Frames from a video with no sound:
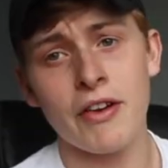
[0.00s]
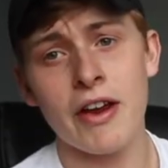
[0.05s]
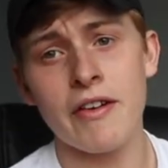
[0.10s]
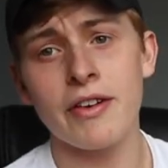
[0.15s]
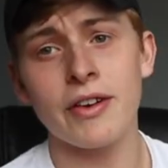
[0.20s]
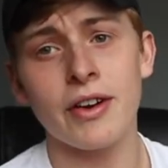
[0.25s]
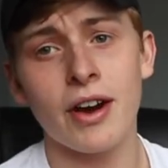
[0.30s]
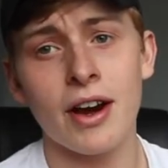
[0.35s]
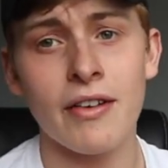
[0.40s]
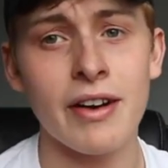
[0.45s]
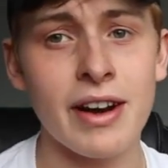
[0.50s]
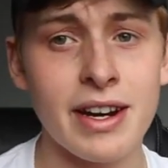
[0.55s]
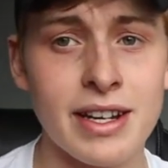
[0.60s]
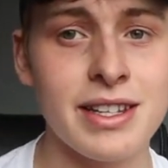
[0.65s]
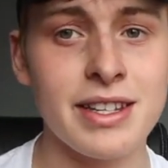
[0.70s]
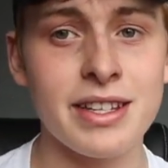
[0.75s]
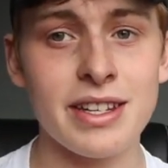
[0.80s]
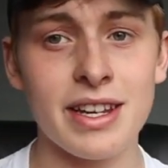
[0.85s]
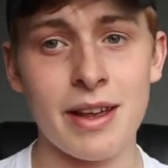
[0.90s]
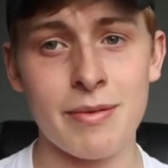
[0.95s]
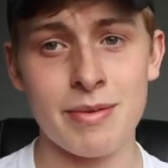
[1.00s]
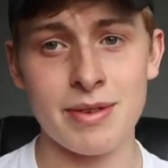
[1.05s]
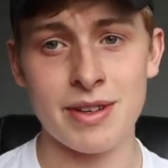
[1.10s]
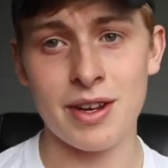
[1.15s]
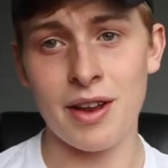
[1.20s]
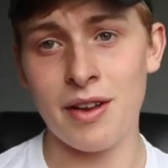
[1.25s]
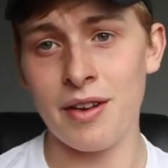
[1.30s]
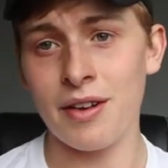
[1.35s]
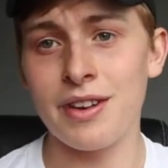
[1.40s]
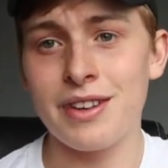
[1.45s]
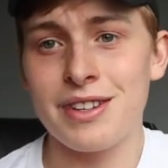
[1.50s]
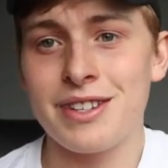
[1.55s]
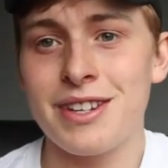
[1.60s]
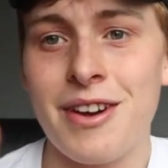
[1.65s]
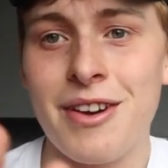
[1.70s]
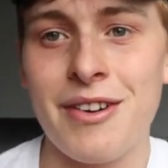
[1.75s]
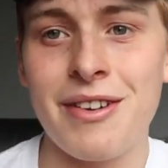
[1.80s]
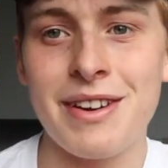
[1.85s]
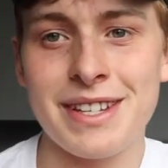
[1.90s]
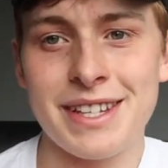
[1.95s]
favourite directors, episode
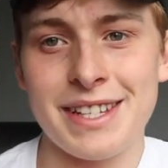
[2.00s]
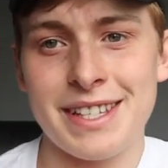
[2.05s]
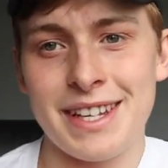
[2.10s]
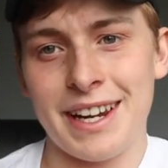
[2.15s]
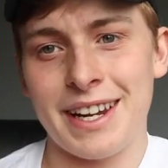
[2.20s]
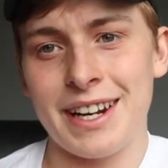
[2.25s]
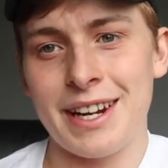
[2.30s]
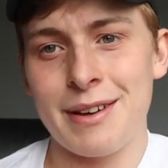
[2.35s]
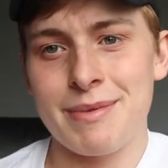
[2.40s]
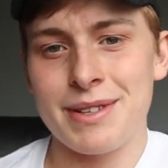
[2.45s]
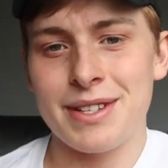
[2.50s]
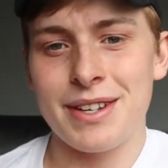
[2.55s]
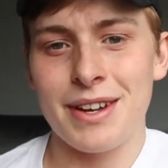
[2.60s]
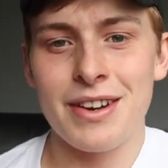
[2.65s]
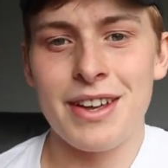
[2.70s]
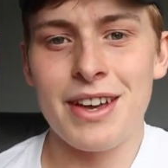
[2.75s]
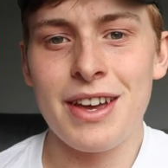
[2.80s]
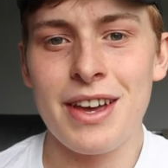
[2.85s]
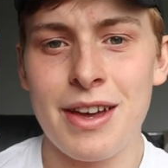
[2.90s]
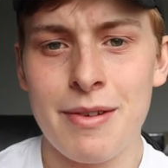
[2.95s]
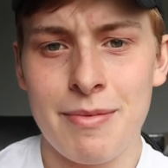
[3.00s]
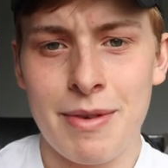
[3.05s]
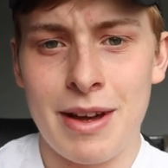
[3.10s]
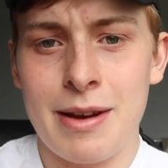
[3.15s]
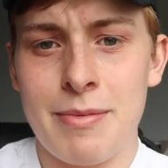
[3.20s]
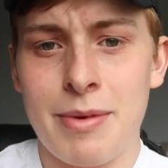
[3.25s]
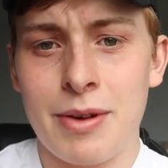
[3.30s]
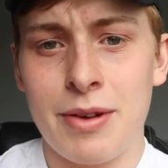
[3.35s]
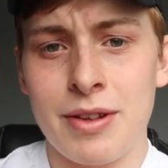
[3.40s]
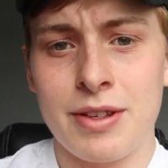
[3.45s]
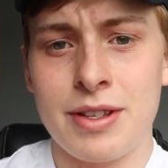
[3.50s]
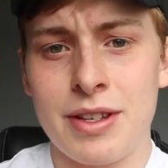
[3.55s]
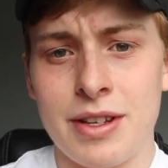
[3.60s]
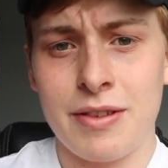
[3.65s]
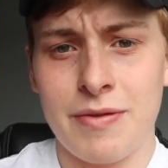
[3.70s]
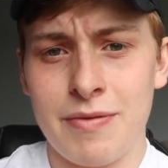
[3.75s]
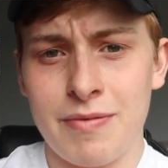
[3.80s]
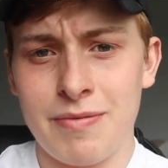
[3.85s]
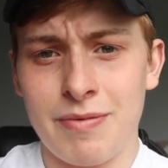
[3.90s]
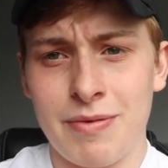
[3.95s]
2. It's the second episode, mainly because
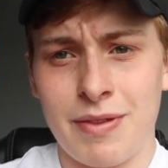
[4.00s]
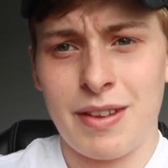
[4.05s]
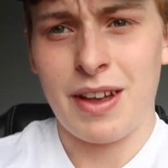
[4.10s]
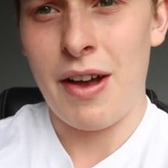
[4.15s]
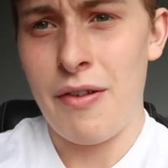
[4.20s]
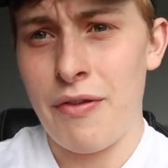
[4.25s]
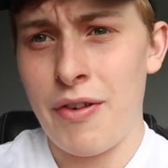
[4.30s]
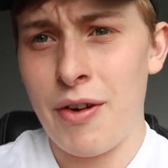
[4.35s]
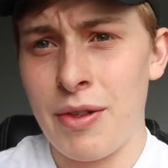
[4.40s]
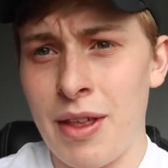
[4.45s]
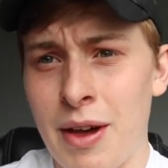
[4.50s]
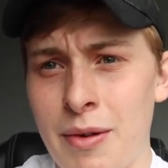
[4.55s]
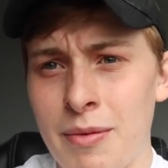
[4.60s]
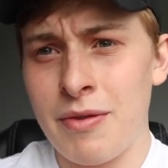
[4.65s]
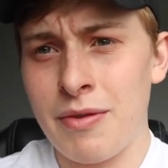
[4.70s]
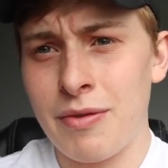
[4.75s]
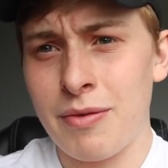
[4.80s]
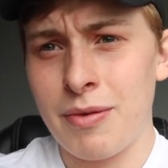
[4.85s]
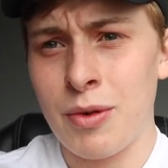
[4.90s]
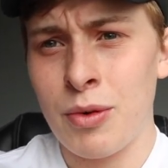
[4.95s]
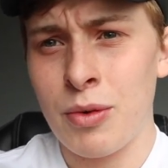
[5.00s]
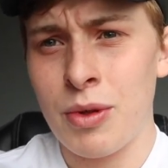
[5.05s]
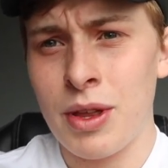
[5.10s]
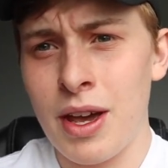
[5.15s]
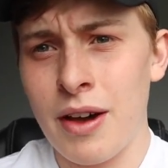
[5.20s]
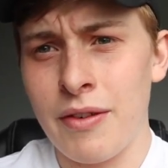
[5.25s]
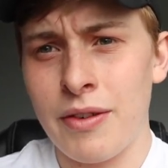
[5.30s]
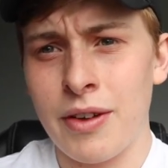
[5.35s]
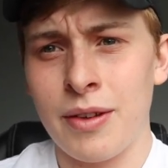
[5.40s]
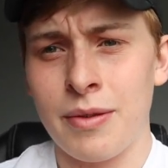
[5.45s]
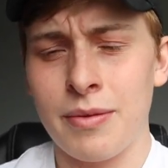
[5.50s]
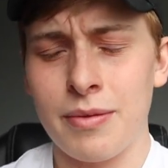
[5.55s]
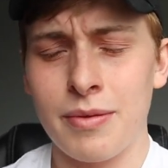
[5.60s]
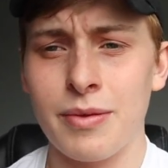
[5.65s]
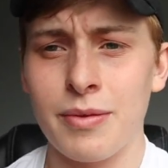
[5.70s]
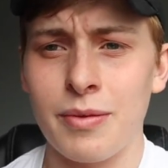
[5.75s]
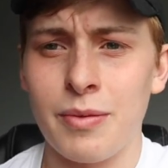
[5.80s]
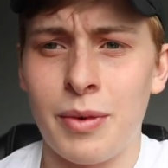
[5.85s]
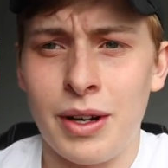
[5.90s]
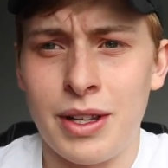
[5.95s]
I felt that with all the other
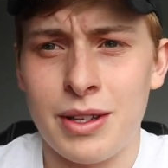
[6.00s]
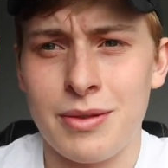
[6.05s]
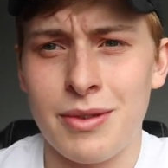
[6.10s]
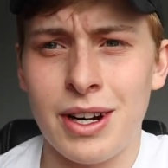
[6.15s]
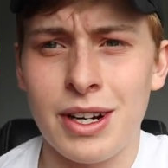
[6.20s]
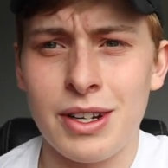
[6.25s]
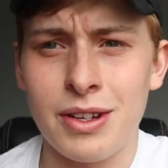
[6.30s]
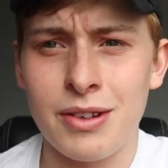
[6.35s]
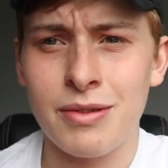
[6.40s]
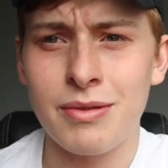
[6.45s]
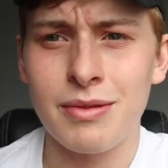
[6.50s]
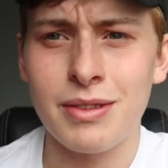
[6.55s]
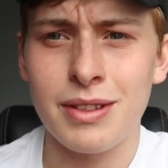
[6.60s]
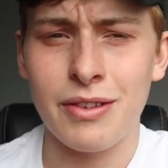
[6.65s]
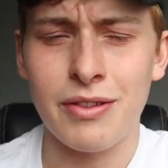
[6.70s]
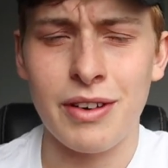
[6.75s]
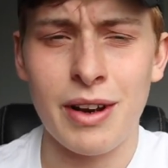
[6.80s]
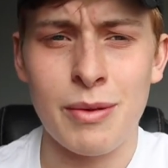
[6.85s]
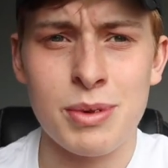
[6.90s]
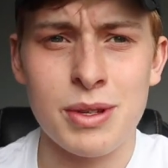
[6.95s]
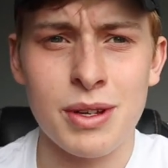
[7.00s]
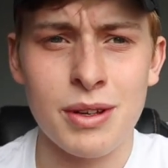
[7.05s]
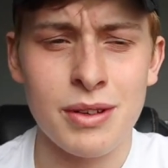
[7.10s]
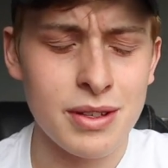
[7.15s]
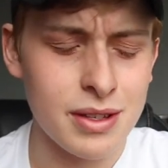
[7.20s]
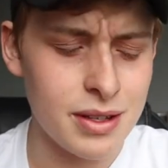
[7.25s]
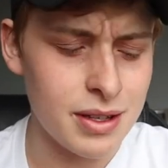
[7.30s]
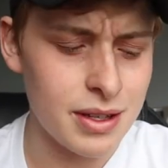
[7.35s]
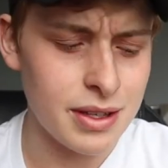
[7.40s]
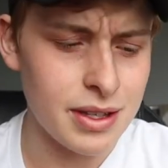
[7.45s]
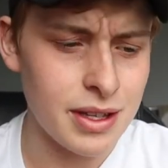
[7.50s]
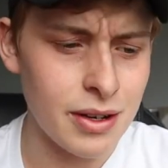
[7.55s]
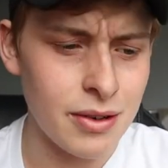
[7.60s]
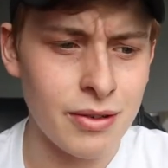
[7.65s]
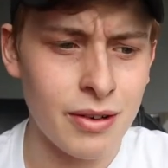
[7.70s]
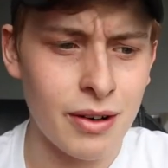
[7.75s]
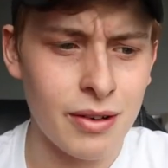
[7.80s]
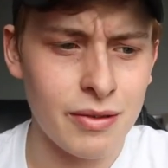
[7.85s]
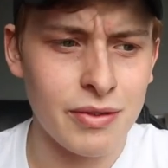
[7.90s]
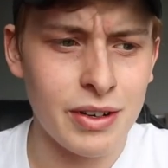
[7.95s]
ones where I do different episodes, they
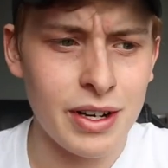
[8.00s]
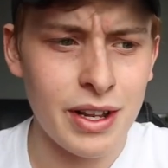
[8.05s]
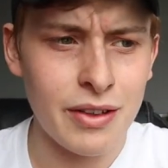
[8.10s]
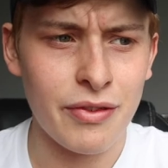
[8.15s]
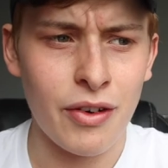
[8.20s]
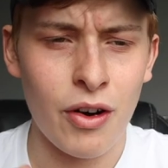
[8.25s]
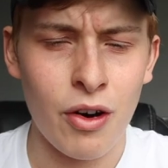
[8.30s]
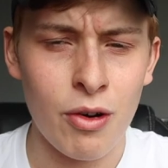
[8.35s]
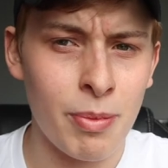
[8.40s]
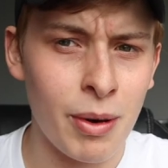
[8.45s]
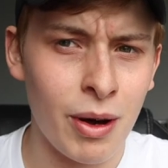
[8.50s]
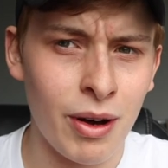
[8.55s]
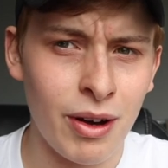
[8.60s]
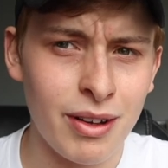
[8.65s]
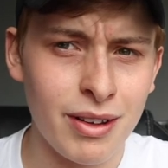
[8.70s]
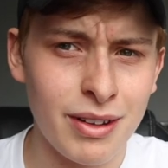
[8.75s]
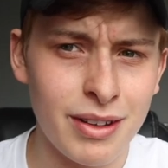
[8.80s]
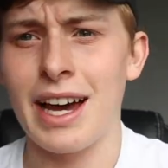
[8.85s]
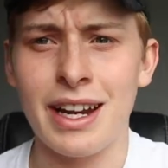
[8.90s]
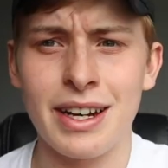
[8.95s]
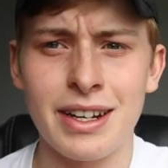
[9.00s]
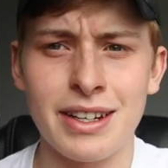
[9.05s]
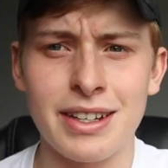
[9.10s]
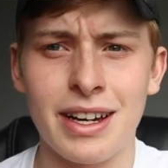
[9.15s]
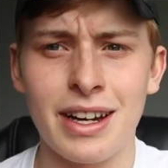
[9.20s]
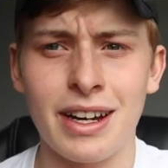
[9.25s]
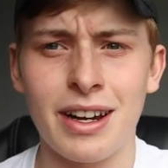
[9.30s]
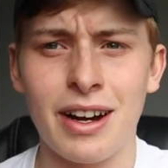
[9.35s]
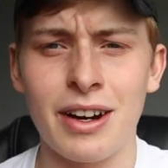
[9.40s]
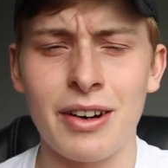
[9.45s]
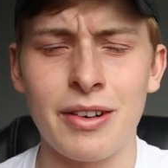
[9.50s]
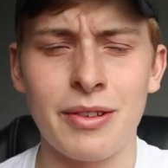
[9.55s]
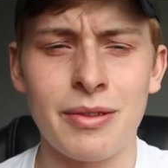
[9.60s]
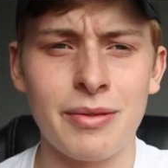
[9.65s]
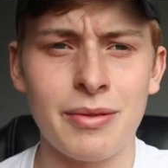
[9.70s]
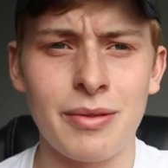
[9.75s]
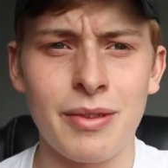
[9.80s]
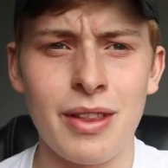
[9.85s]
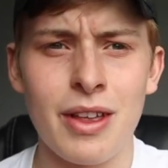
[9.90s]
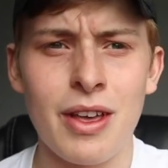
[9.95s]
were really far apart, and
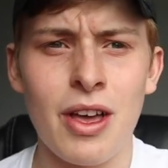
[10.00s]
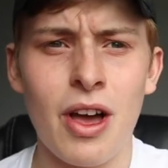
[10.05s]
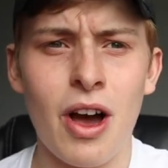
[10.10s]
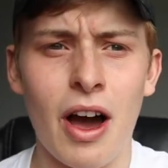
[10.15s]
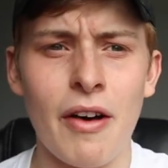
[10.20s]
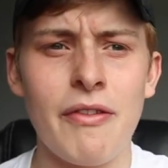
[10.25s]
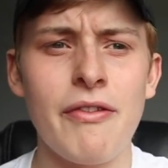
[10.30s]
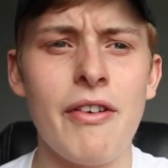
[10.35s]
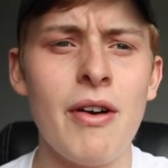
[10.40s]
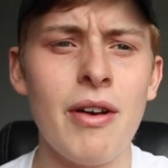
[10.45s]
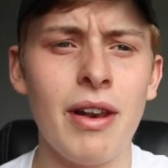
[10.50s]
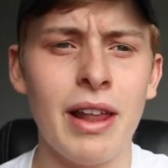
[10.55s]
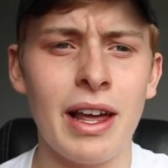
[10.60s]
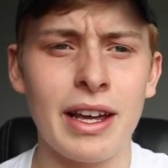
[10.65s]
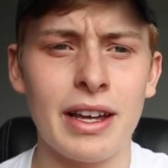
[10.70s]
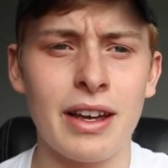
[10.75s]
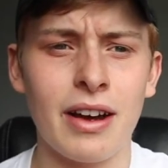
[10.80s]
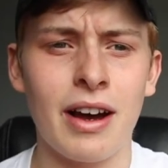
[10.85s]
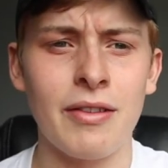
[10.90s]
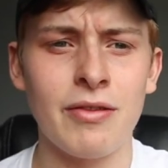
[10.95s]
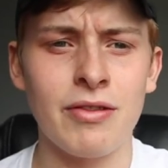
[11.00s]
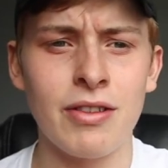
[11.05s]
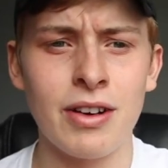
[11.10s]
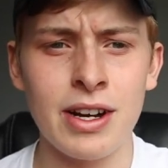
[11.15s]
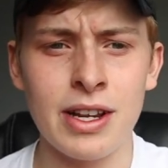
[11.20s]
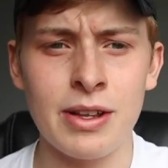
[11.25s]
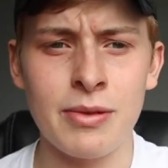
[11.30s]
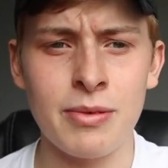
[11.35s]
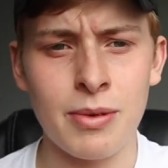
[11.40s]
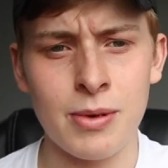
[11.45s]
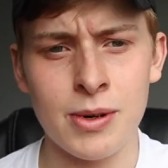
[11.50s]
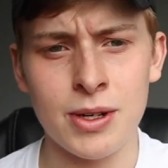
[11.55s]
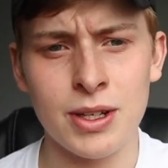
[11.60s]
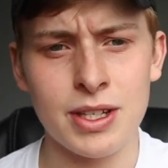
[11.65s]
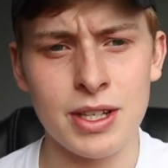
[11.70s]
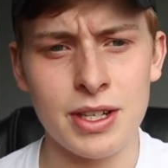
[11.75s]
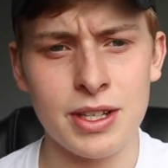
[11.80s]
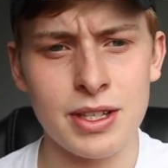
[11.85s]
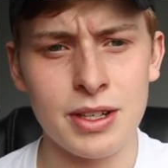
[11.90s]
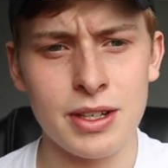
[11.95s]
I felt like I really
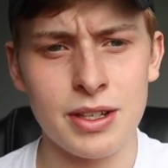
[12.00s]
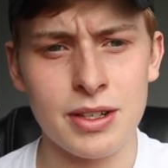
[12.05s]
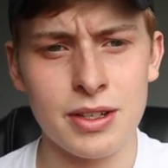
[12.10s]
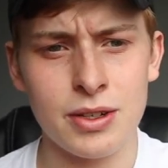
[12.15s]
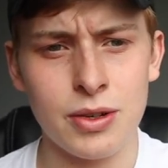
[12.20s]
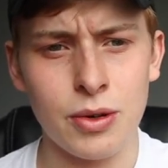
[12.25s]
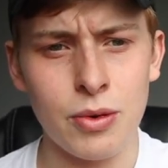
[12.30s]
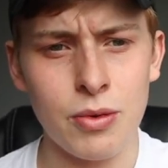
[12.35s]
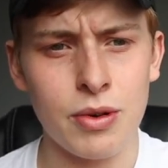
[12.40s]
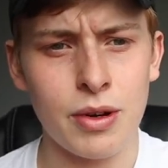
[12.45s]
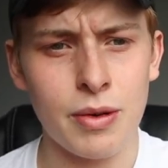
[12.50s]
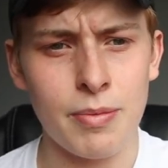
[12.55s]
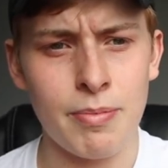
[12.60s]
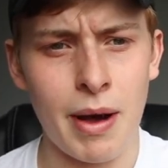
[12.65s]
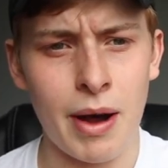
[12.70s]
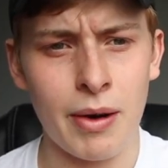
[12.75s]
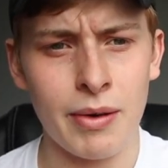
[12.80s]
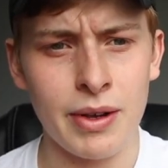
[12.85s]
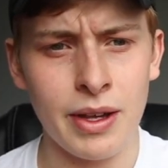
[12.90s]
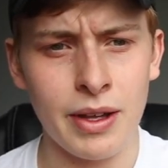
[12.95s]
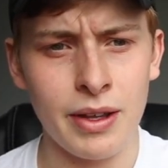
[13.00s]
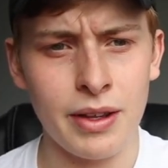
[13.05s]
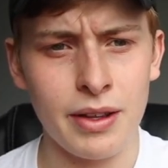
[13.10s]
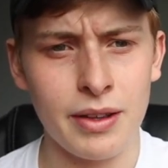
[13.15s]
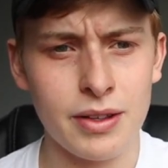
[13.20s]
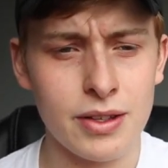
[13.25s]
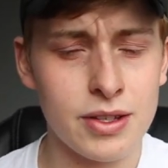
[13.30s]
wanted to talk about it.